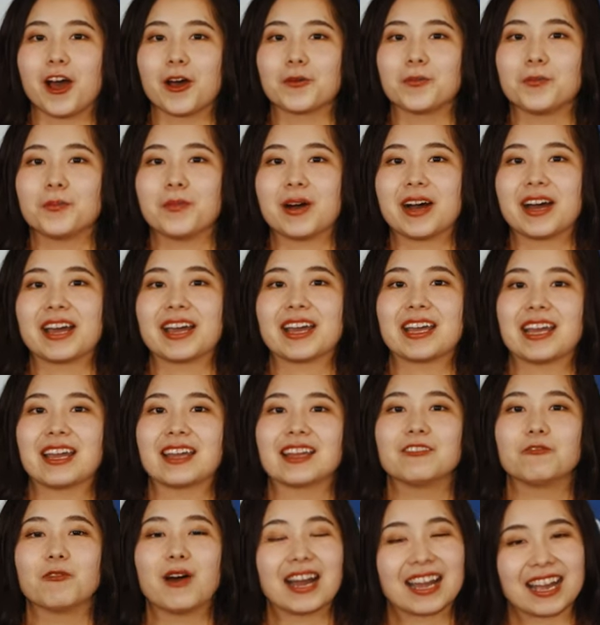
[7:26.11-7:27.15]
of my
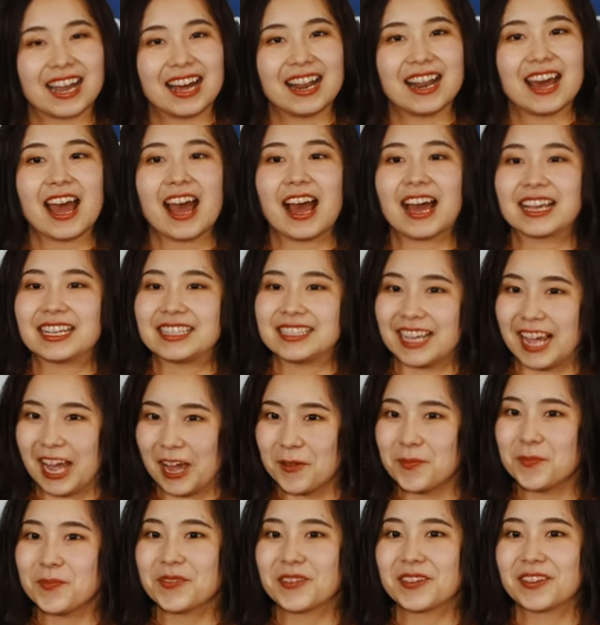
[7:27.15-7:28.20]
wagara
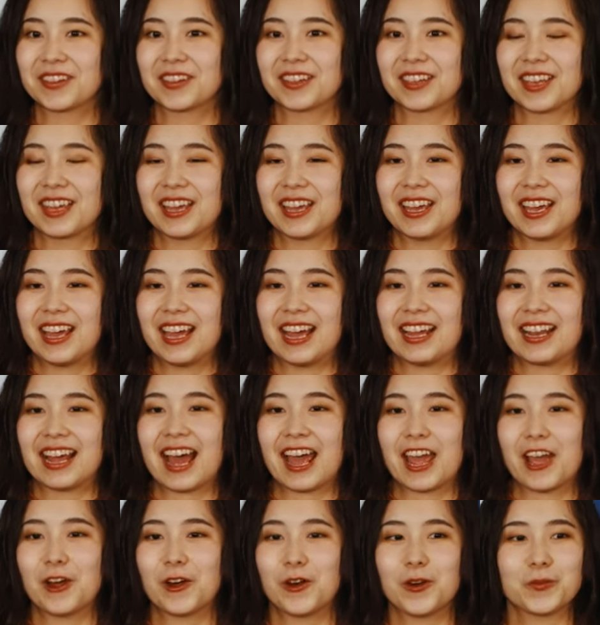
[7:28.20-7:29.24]
item. And
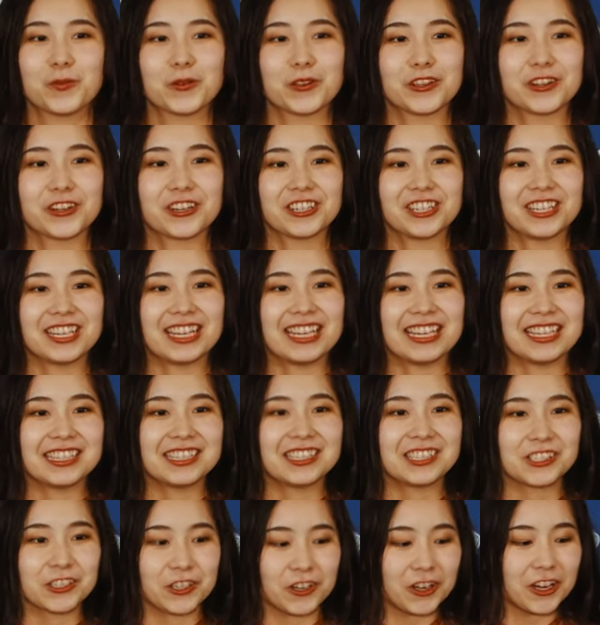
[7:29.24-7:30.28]
I hope you could
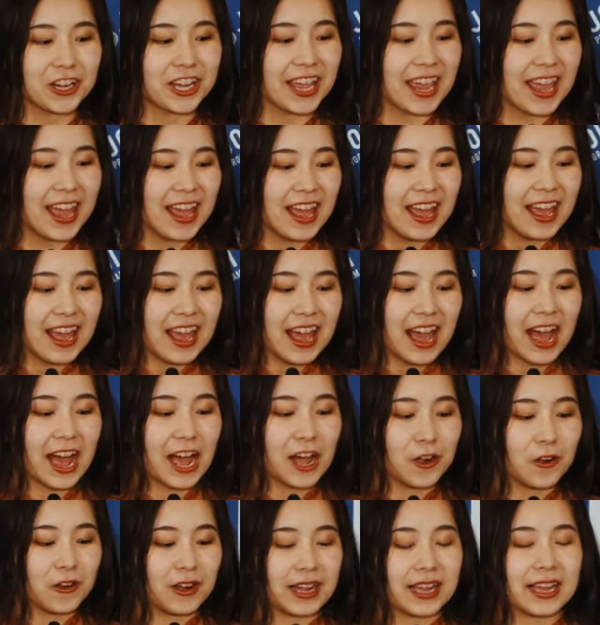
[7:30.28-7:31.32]
enjoy
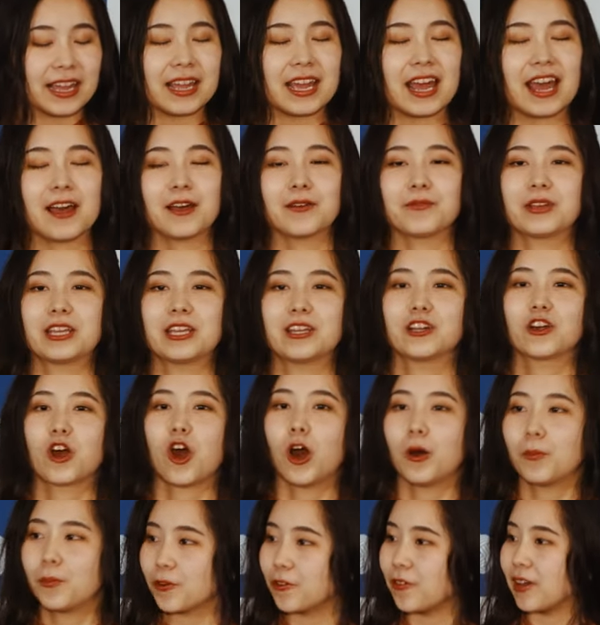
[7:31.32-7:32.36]
how I have
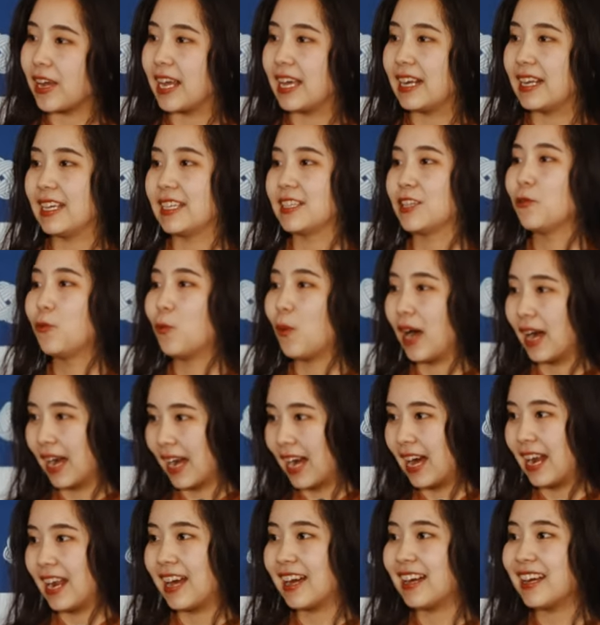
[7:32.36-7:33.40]
incorporated
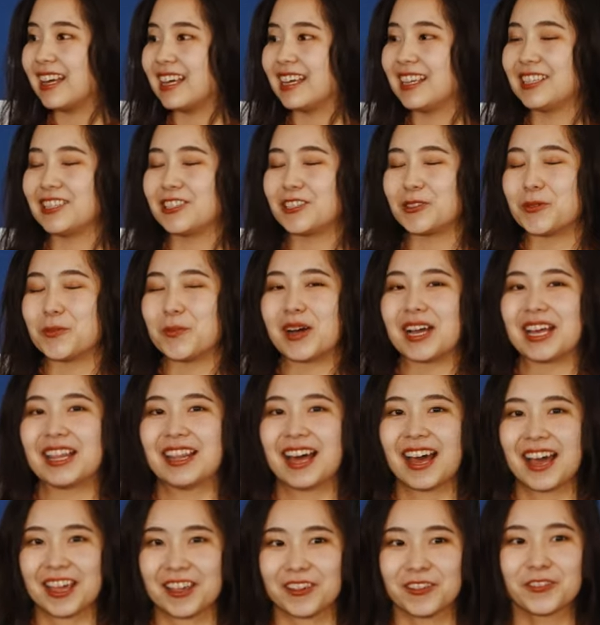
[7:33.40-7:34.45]
wagara into my
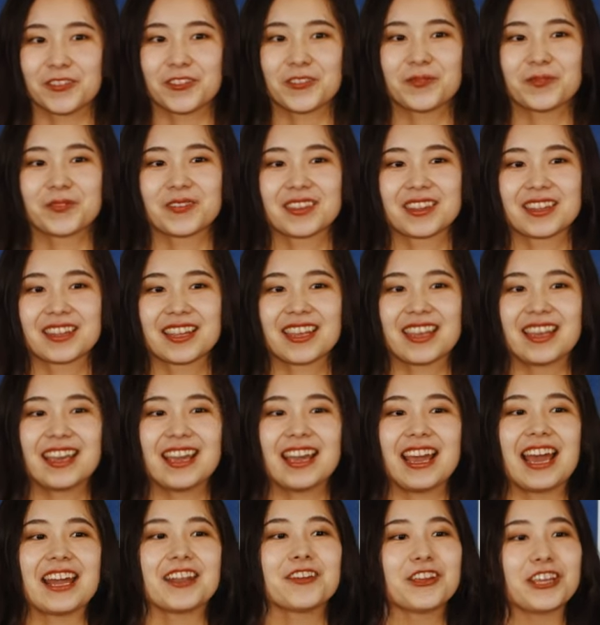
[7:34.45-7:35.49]
life.
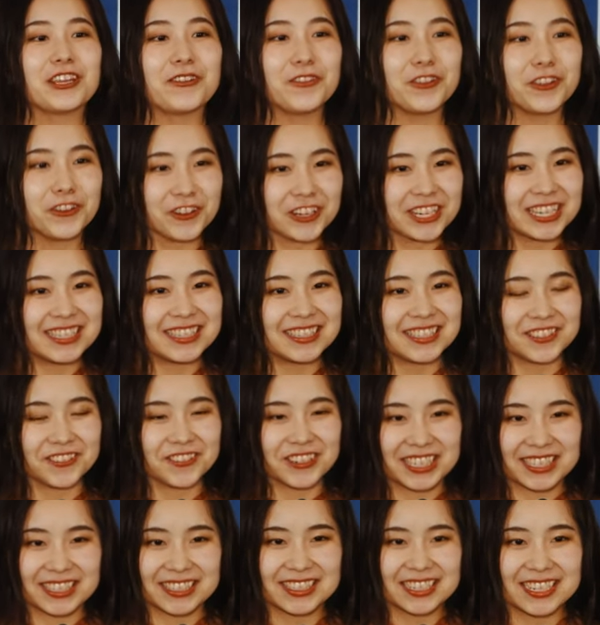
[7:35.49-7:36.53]
And if you are
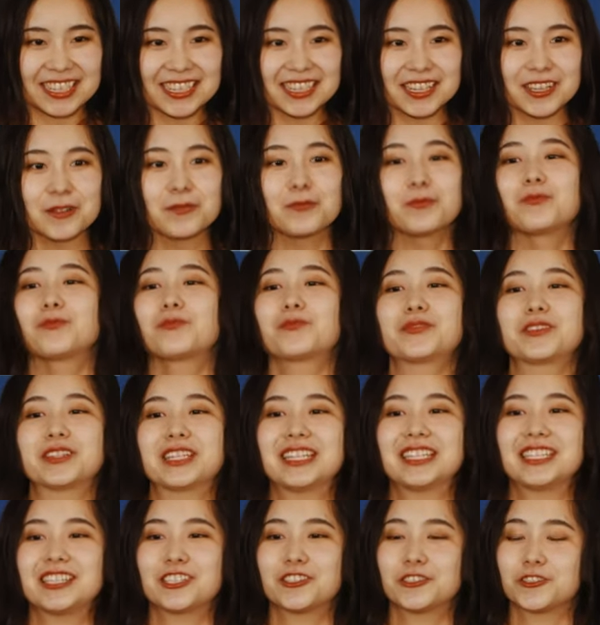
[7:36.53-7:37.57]
interested,
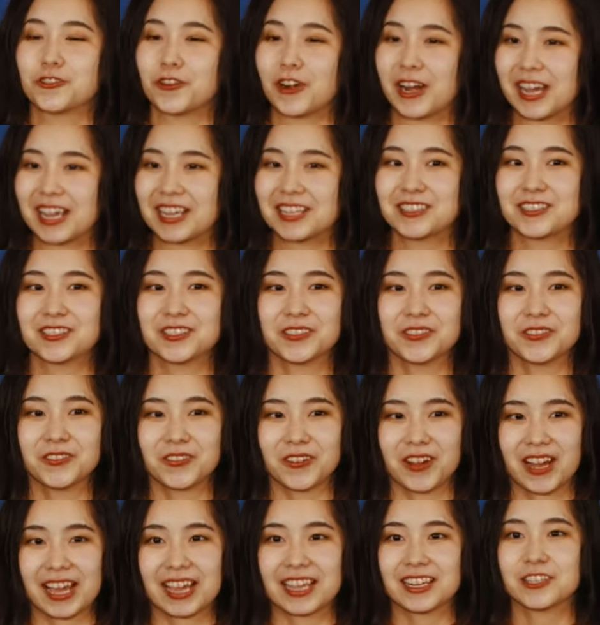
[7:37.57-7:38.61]
please try to
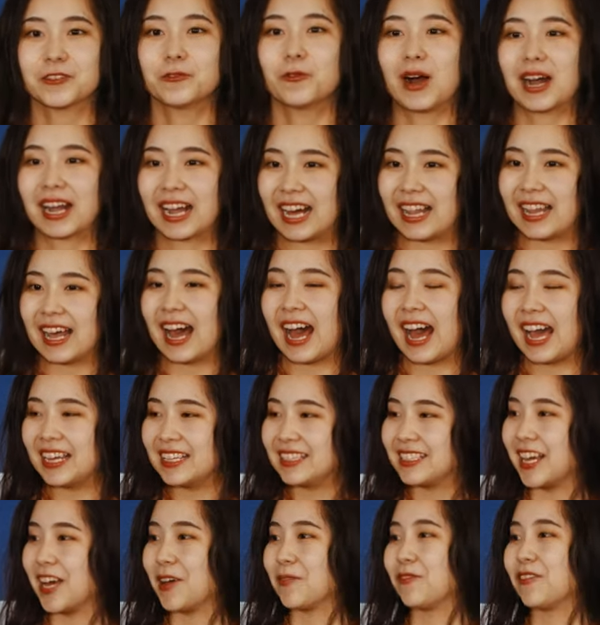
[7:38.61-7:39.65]
find wagara
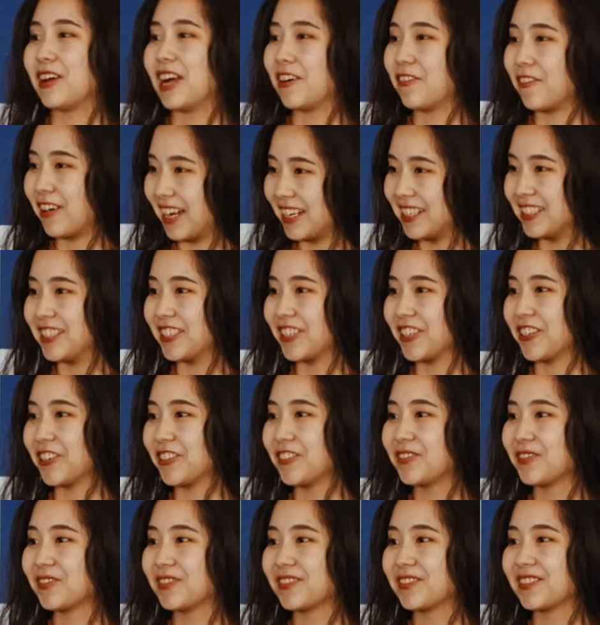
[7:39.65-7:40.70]
item around you.